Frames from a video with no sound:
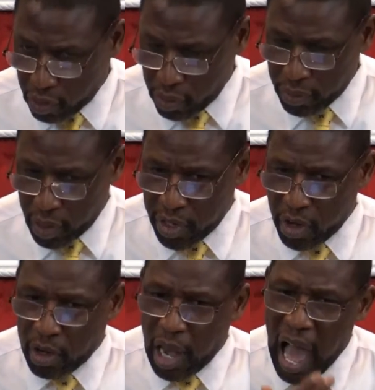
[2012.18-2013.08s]
the truth. So in
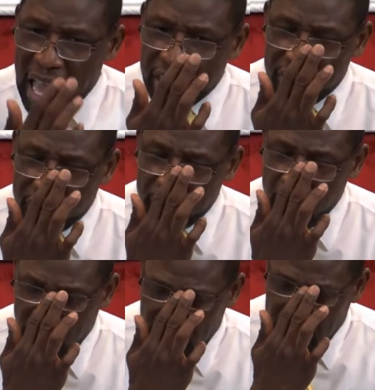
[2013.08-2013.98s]
your life
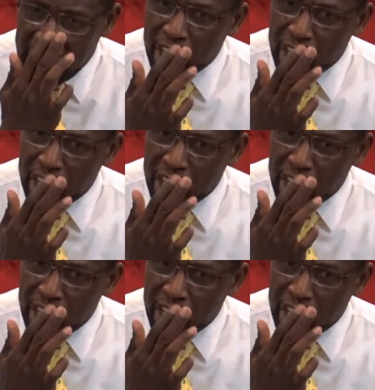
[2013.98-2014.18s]
and